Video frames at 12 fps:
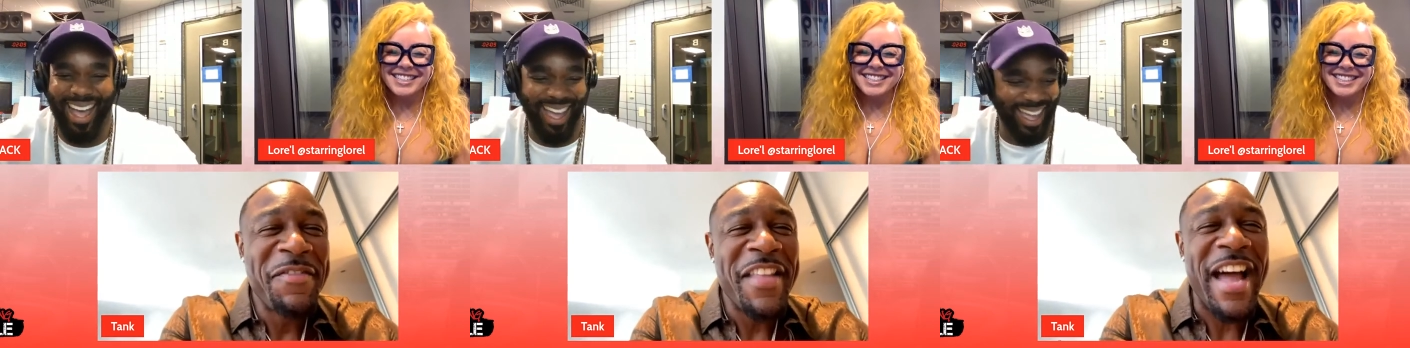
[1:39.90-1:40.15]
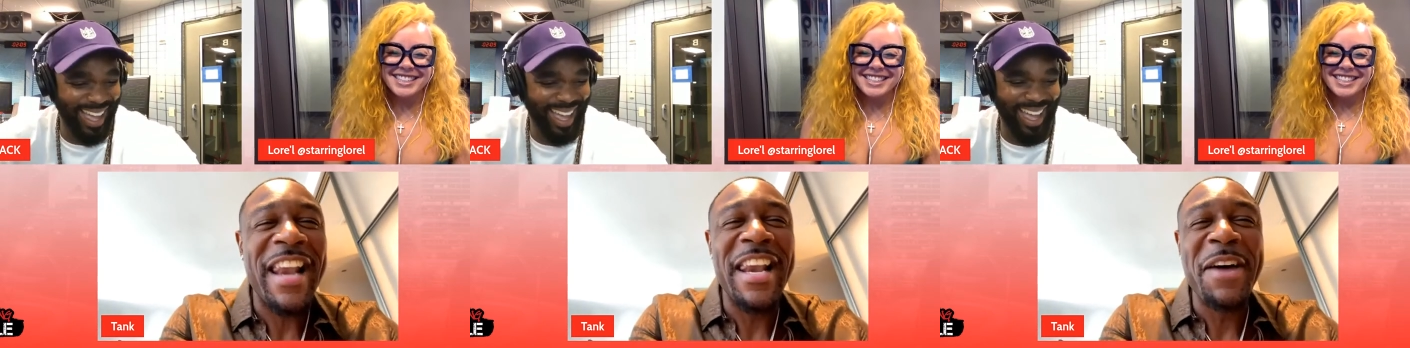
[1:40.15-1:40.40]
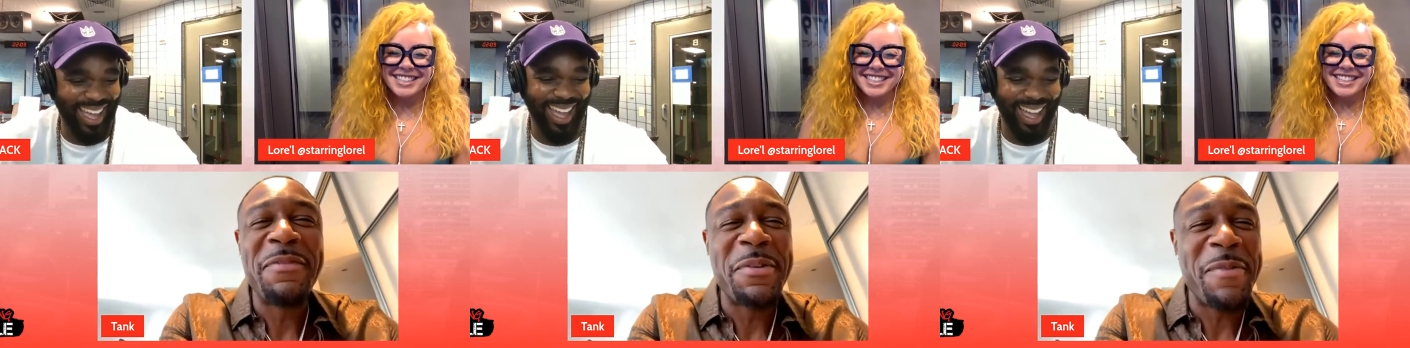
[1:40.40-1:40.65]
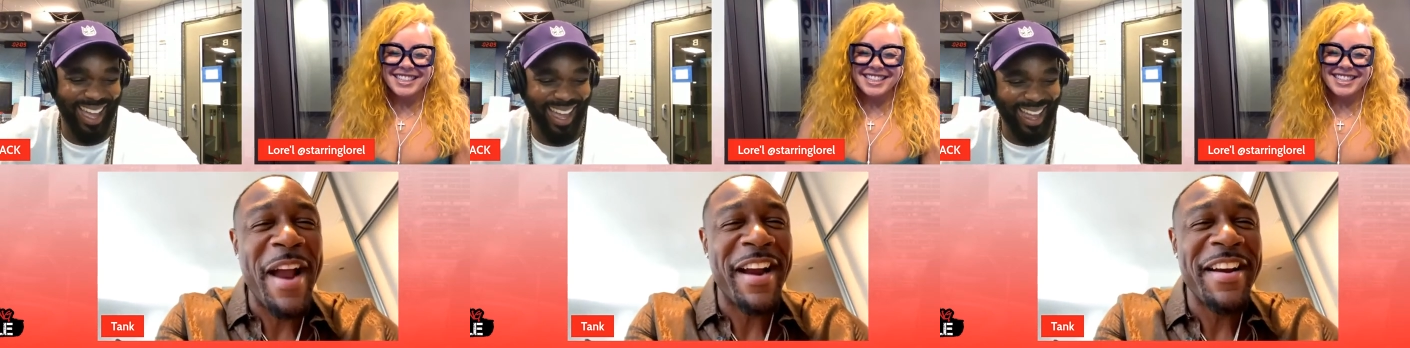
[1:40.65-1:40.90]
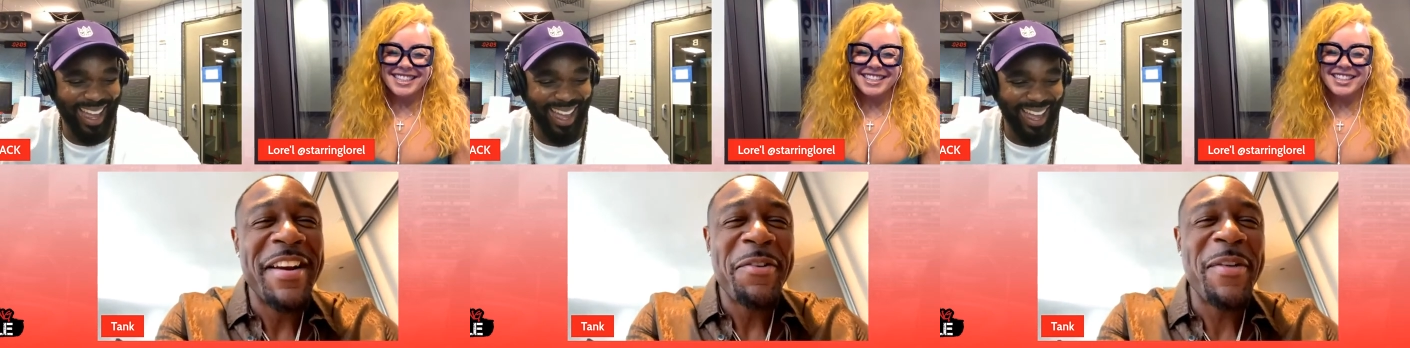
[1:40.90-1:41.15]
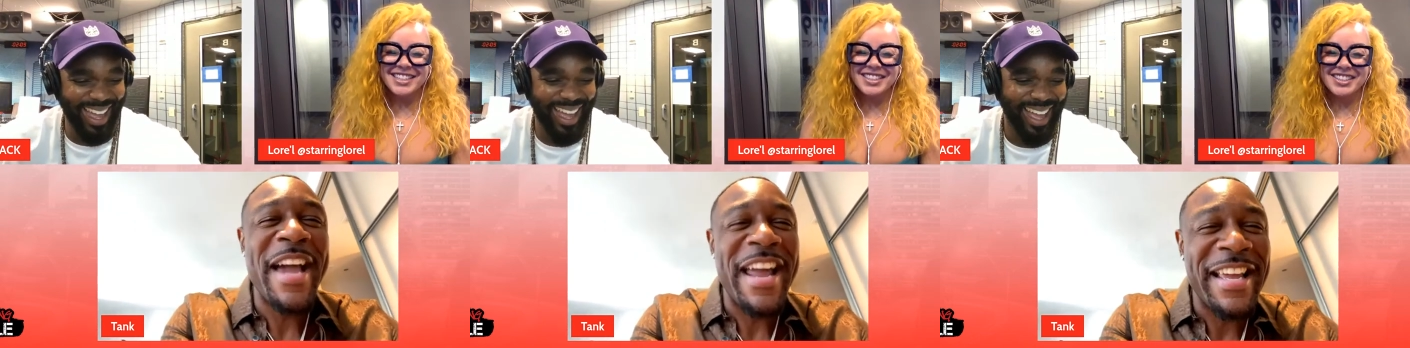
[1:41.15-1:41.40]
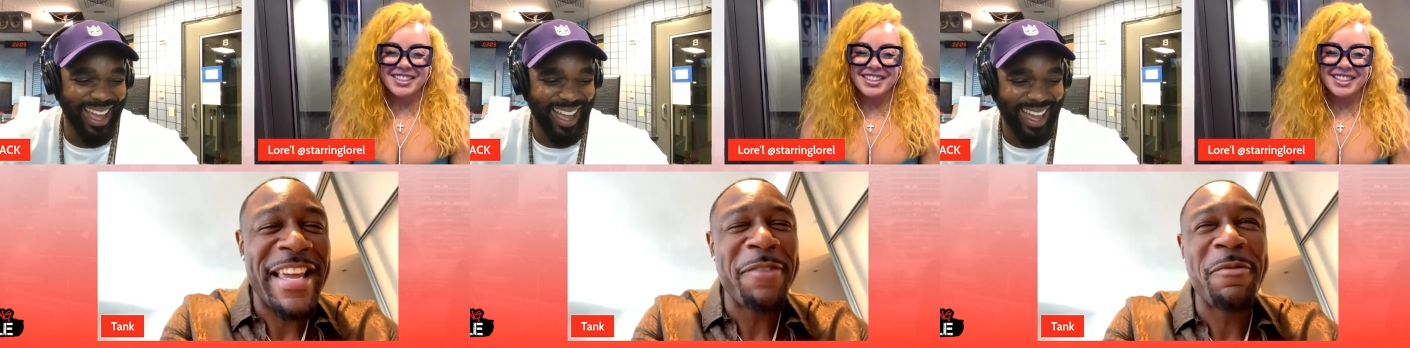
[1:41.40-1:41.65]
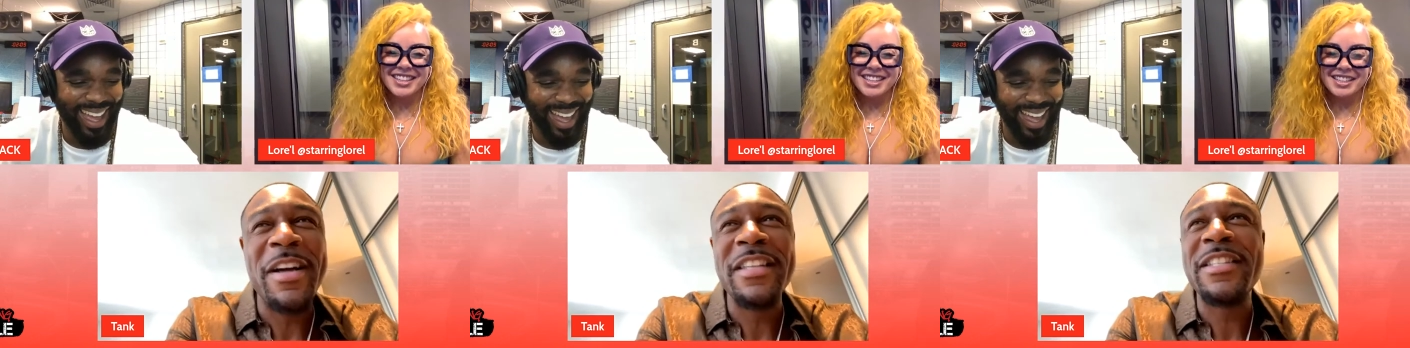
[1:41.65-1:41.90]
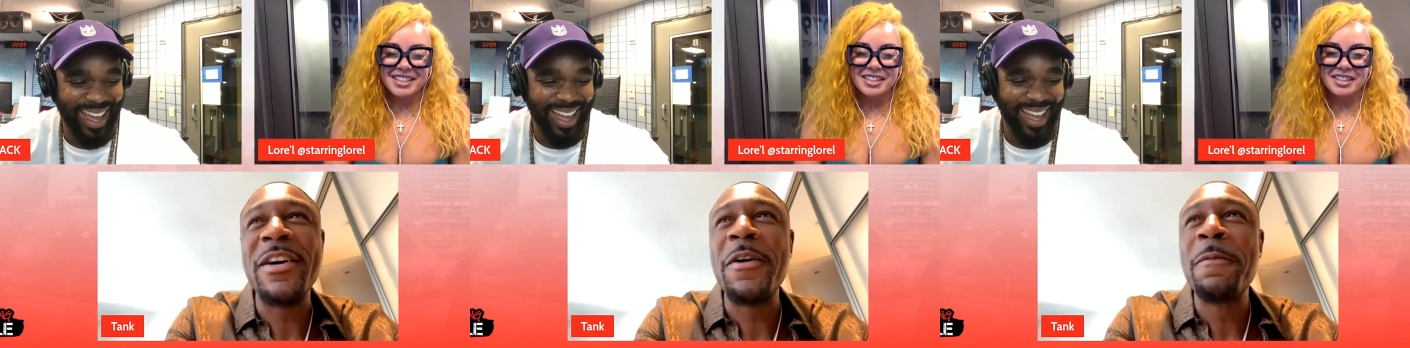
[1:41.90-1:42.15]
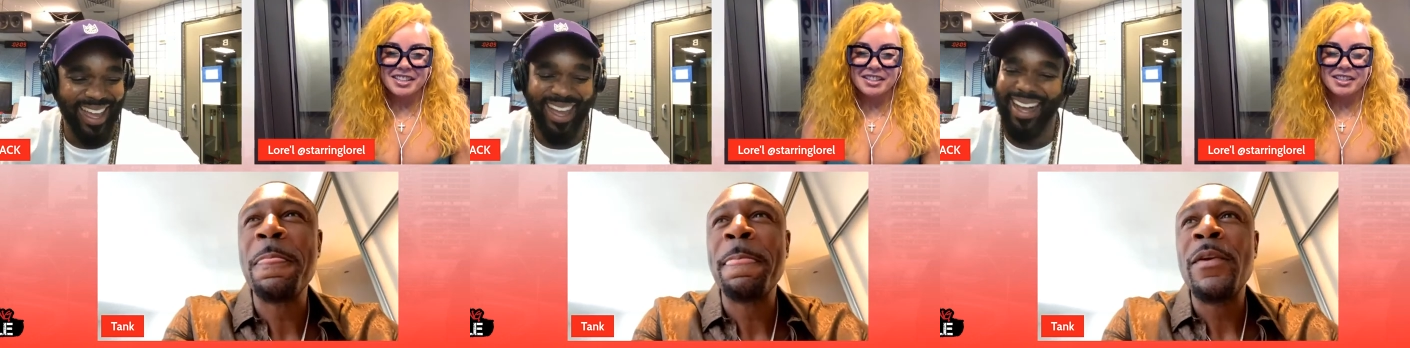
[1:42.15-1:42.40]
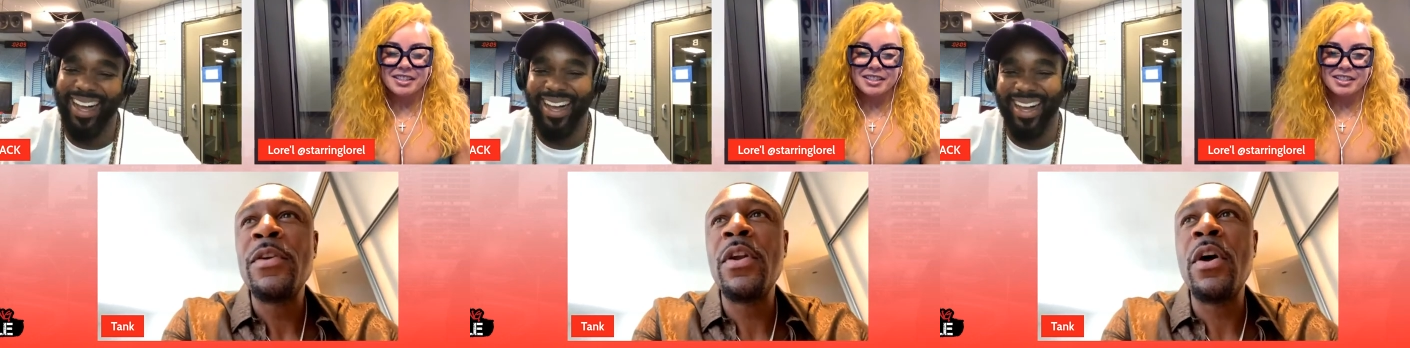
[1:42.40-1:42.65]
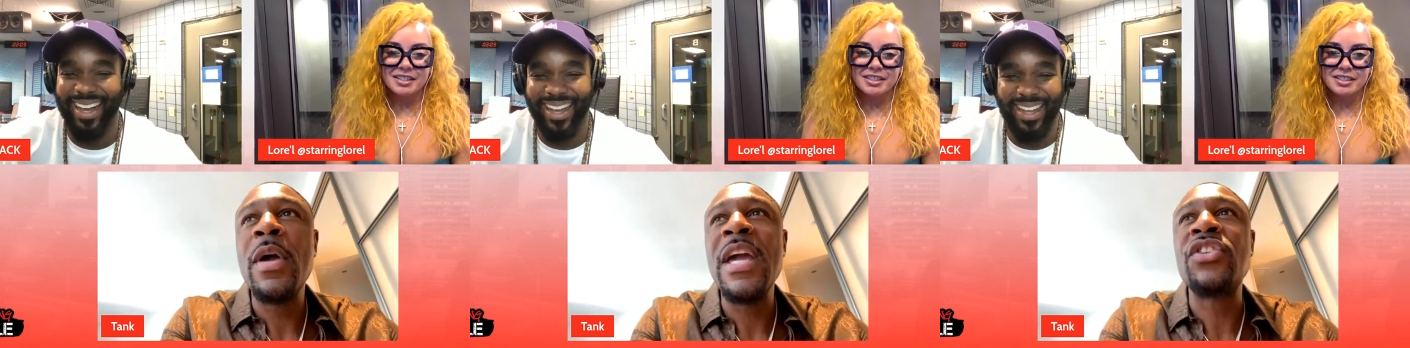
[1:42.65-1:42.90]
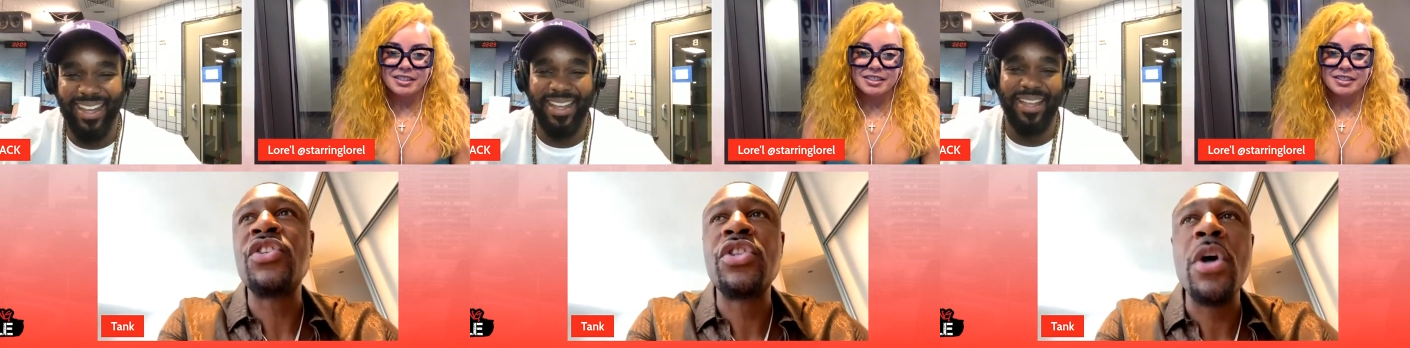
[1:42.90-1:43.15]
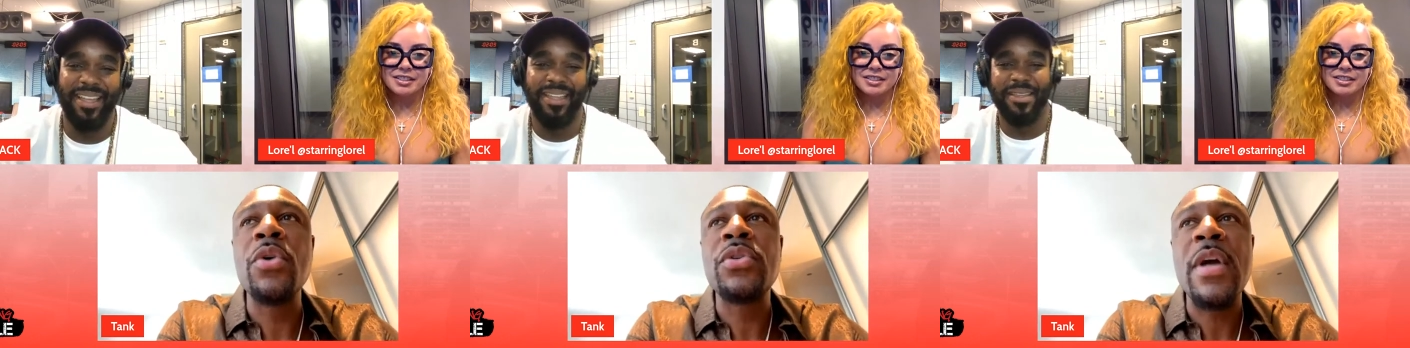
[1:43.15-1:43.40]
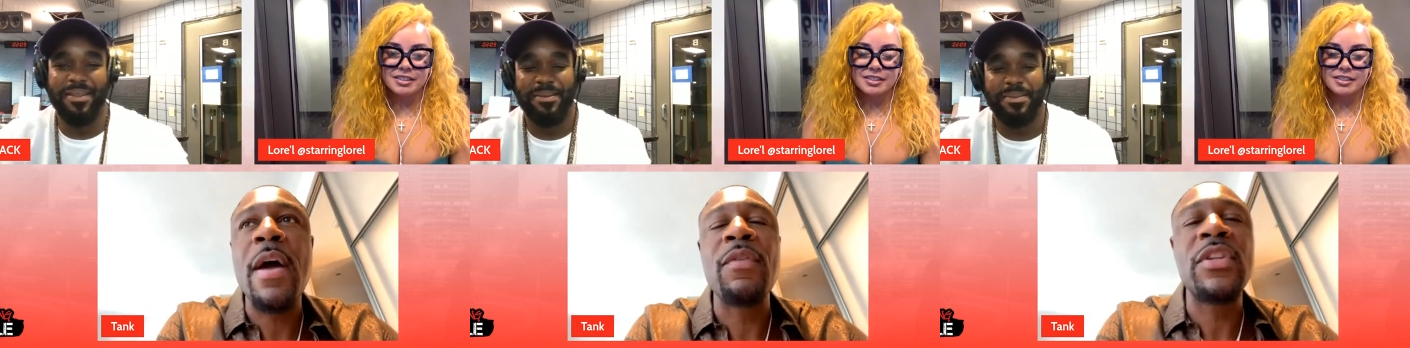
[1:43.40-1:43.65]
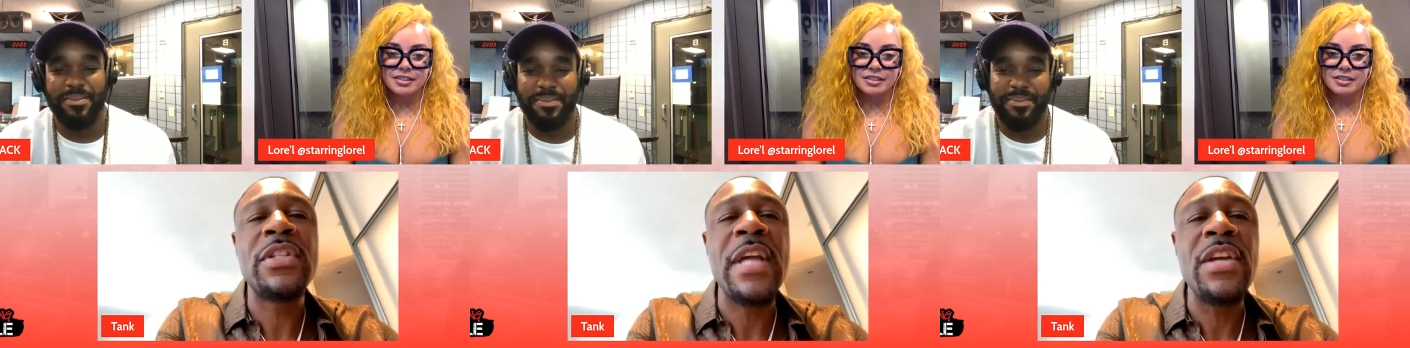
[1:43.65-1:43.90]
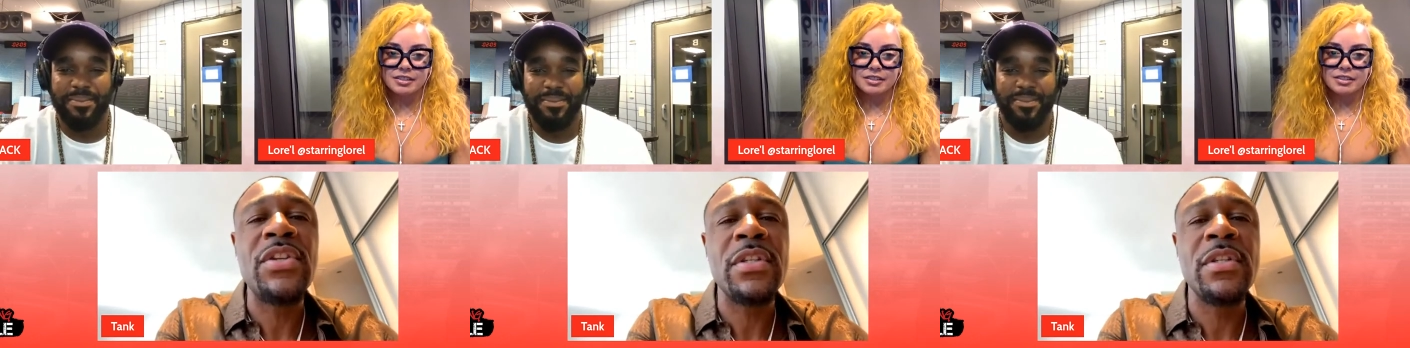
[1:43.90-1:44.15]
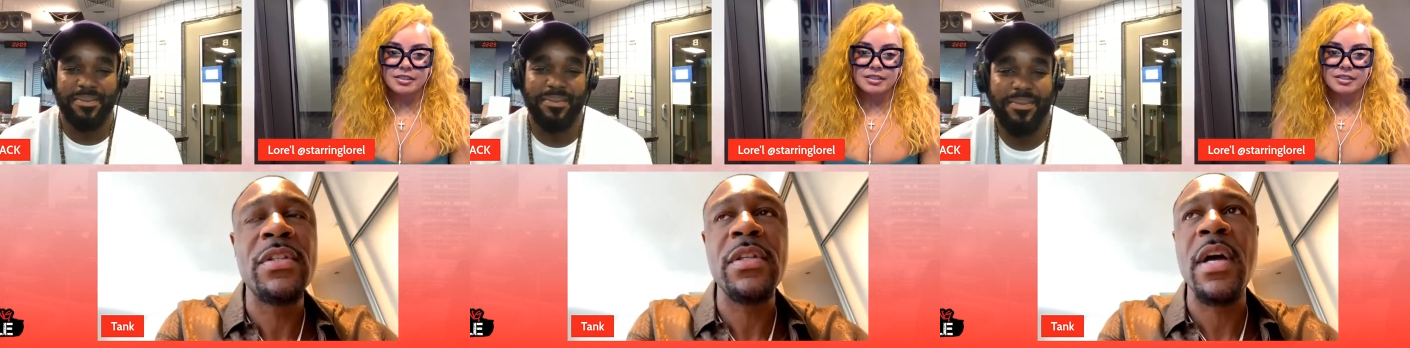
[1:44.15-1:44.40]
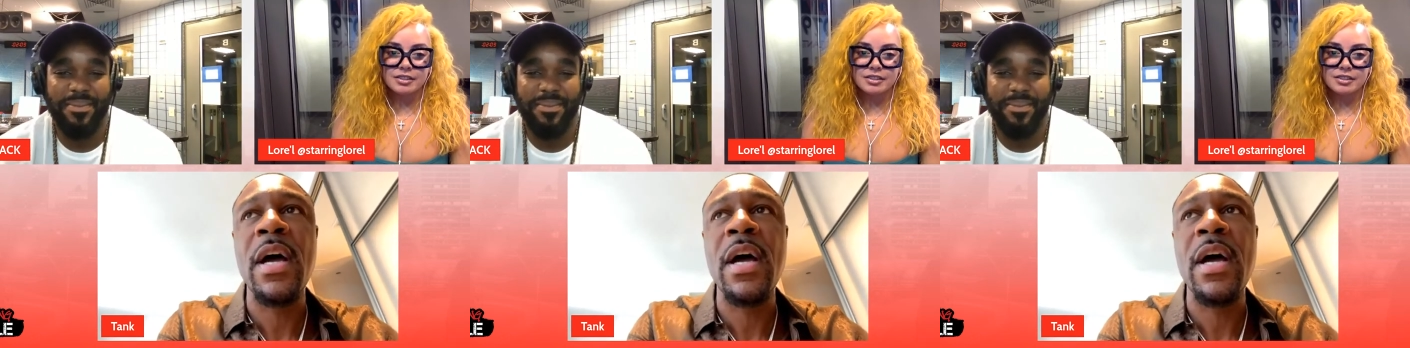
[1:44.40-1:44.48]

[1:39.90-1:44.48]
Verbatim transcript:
Speaker 1: I love the record. We got to get one. So, you know, it's those conversations,